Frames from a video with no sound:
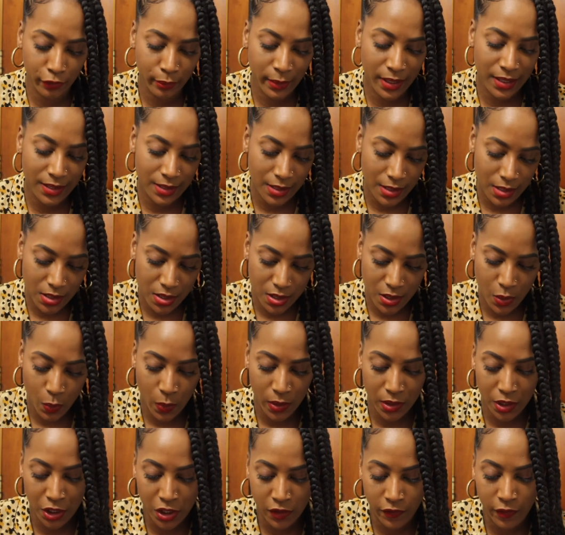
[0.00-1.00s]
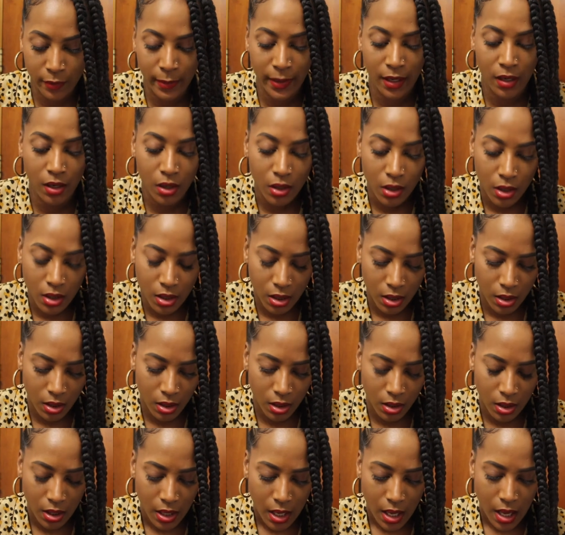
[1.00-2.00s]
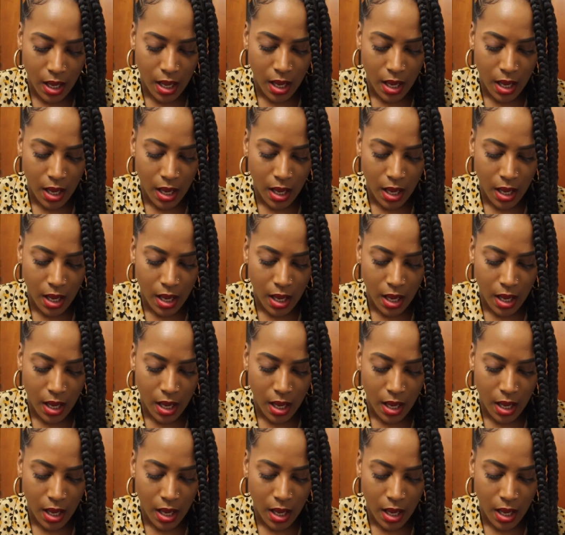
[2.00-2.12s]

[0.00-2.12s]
for my sister, one t-shirt for my uncle.